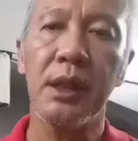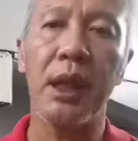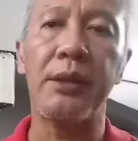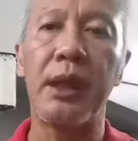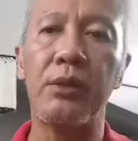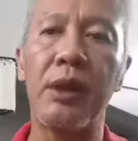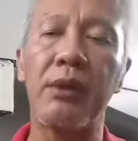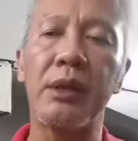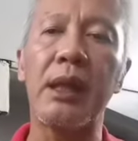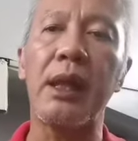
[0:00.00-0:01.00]
And then we
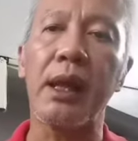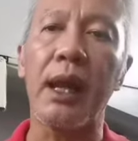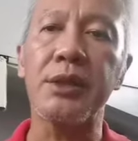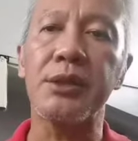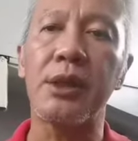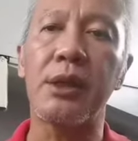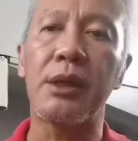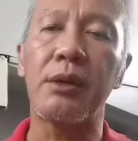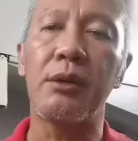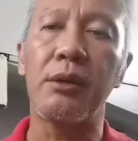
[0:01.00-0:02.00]
have a
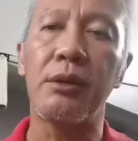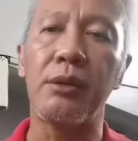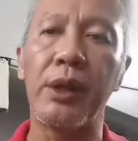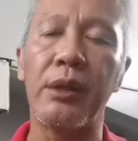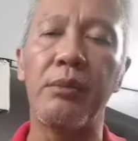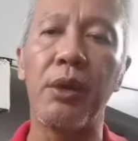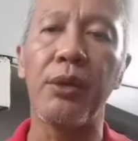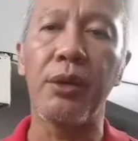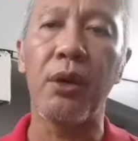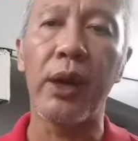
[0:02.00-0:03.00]
Telecaster with
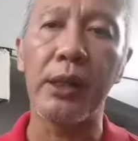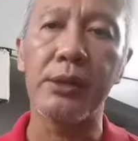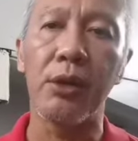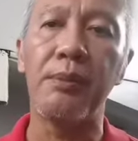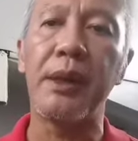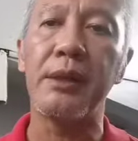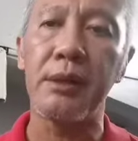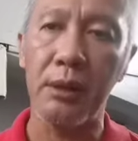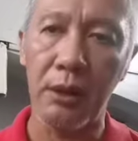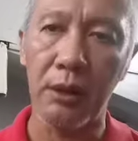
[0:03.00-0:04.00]
both coils
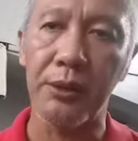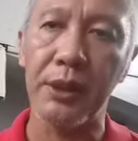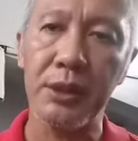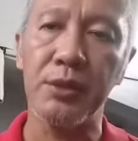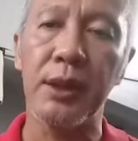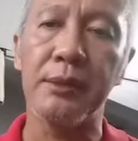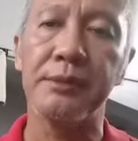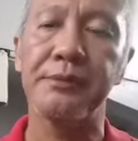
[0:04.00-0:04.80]
open on this one.